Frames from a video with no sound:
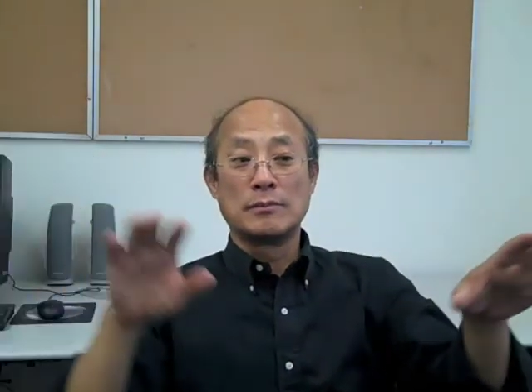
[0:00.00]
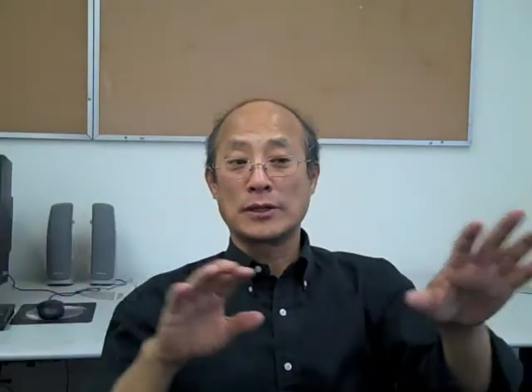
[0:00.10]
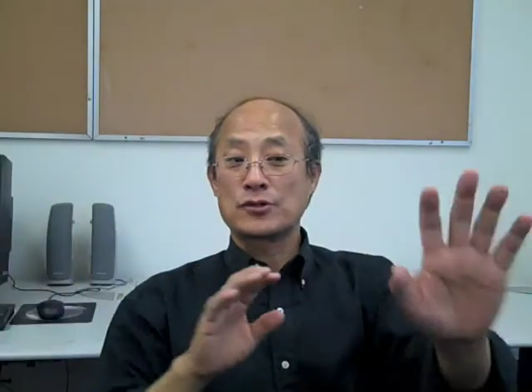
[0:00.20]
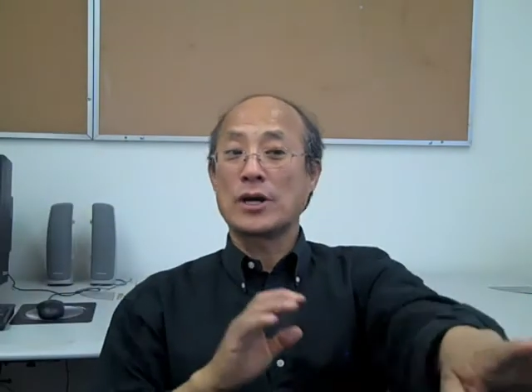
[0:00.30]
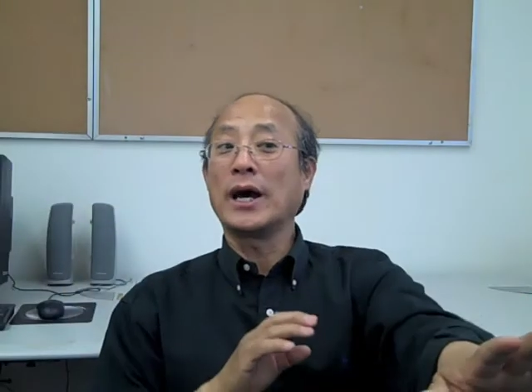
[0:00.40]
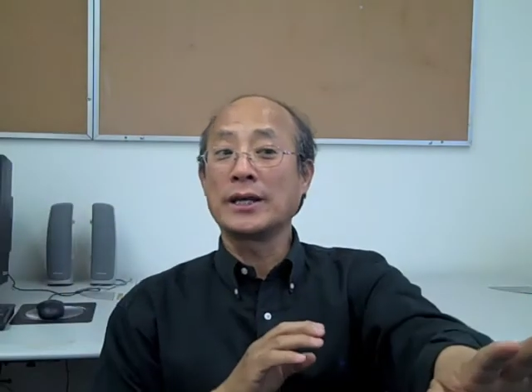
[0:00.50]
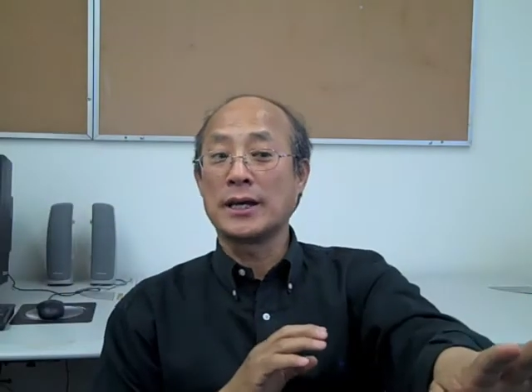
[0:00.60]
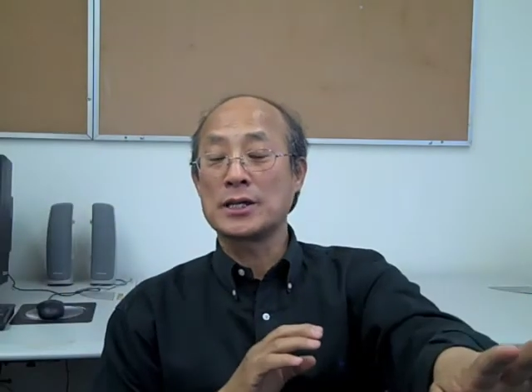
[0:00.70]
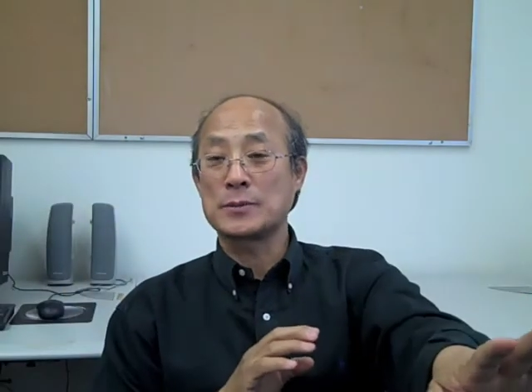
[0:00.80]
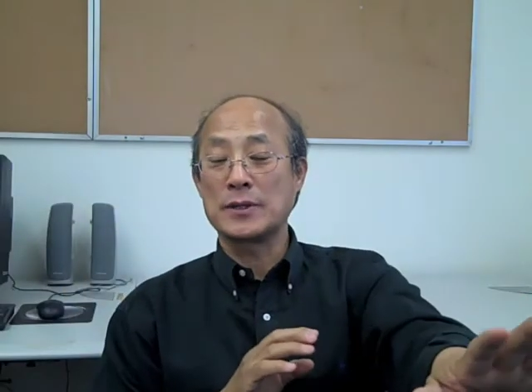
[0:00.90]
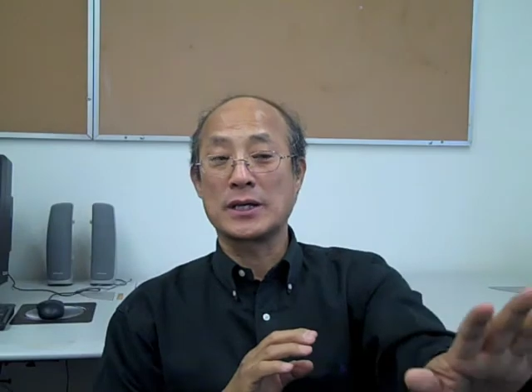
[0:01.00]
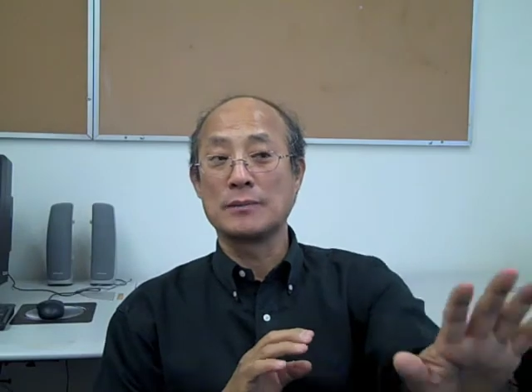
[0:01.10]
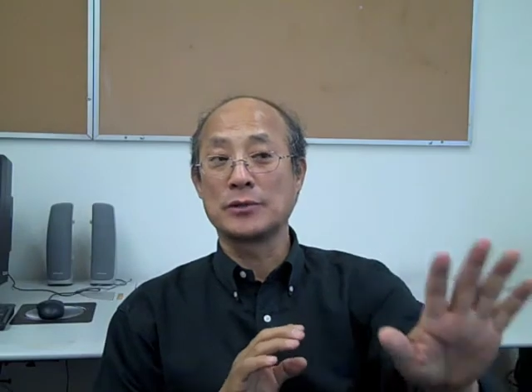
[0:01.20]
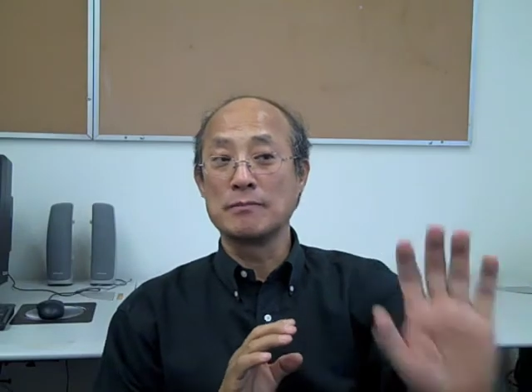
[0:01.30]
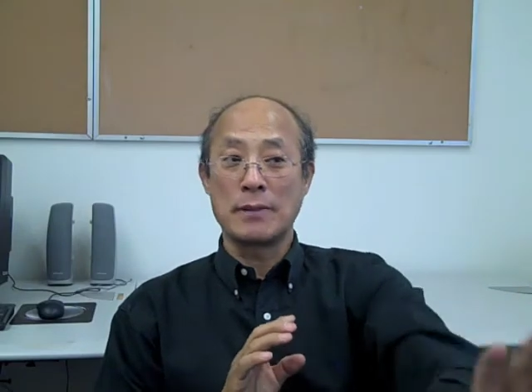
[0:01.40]
But China has
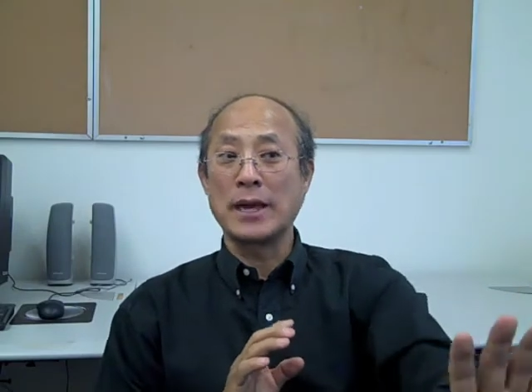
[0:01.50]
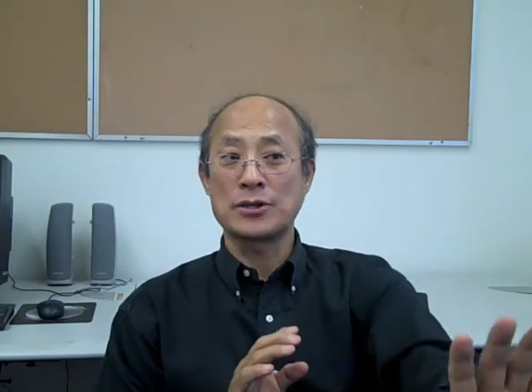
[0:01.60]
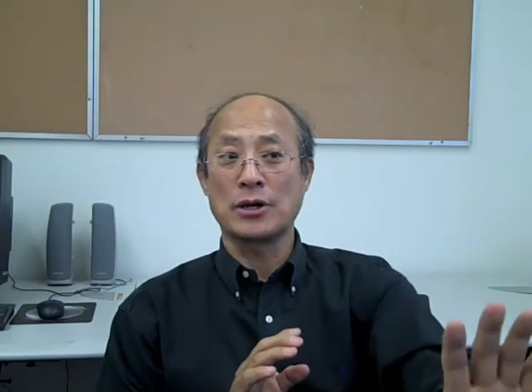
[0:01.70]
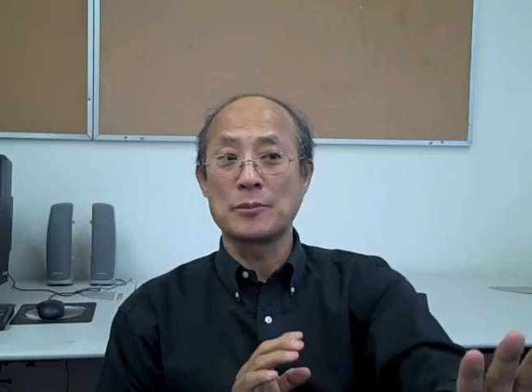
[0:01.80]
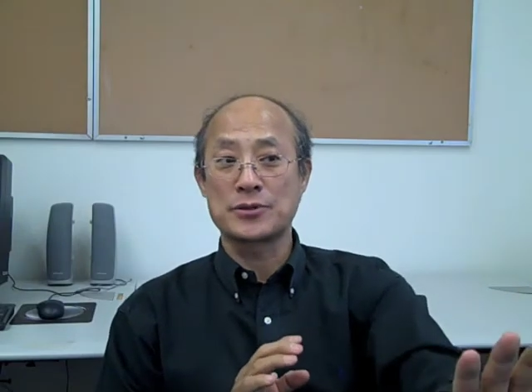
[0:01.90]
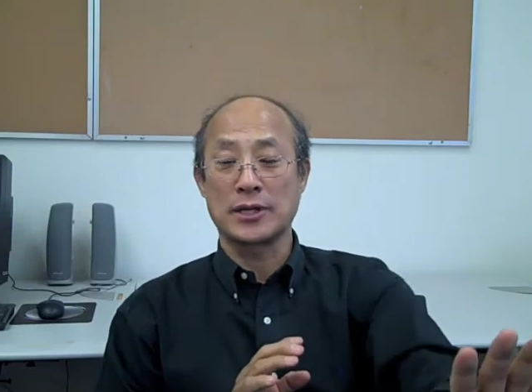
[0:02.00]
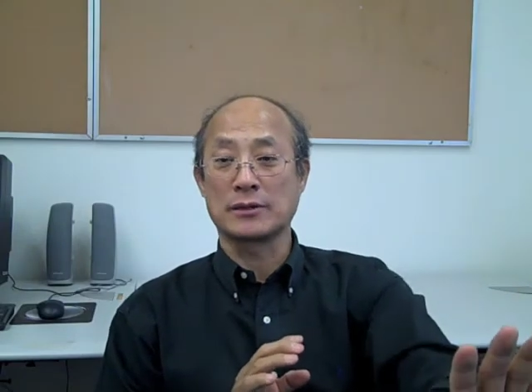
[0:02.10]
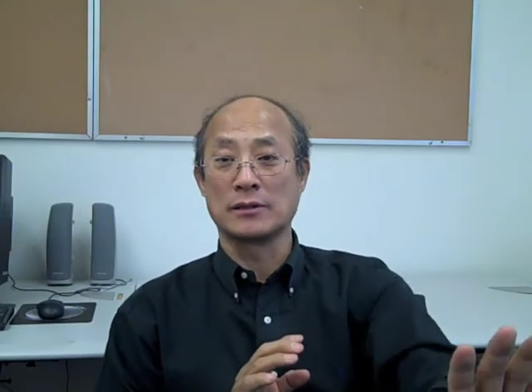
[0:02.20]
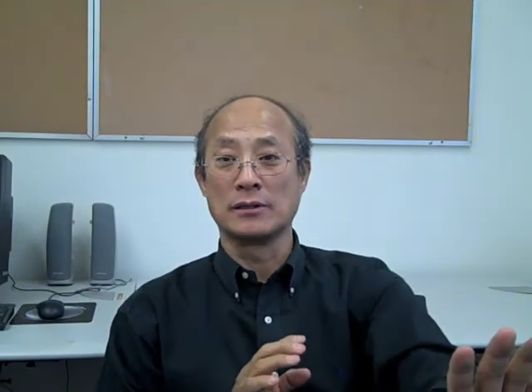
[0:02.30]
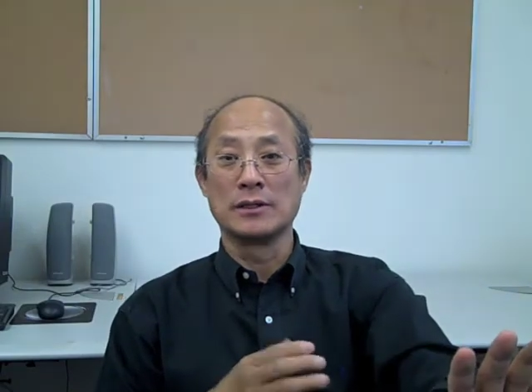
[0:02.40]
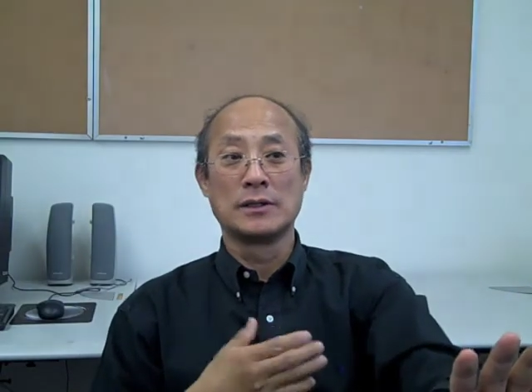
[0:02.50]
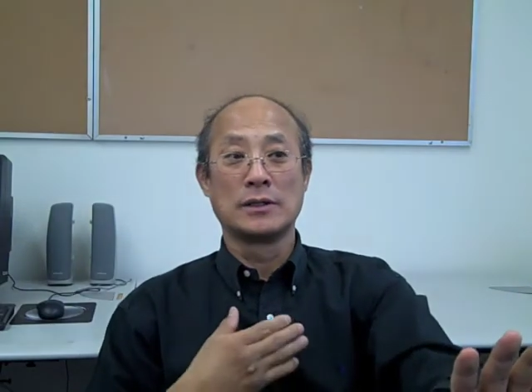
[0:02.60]
become the major obstacle